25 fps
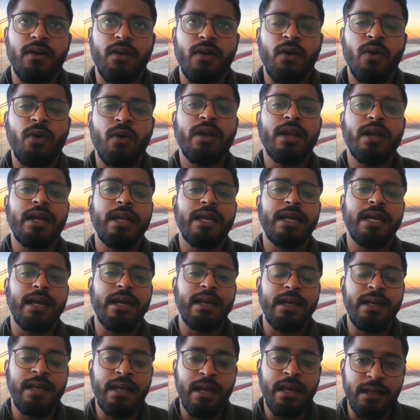or
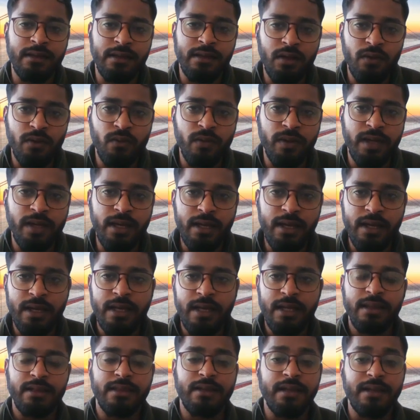in other way,
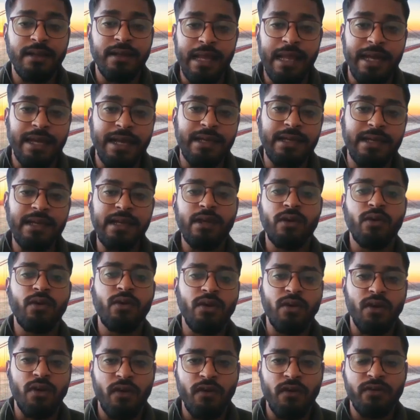the
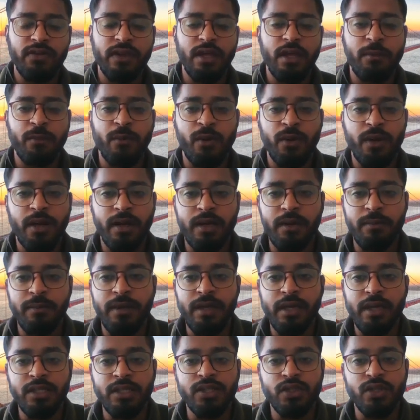likelihood of that product
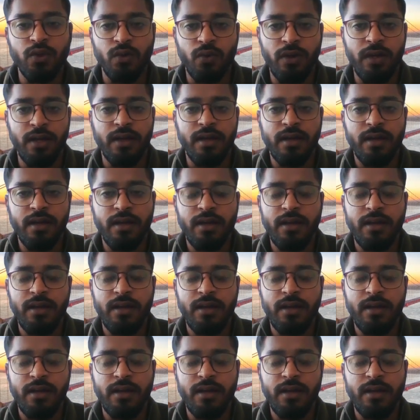being sold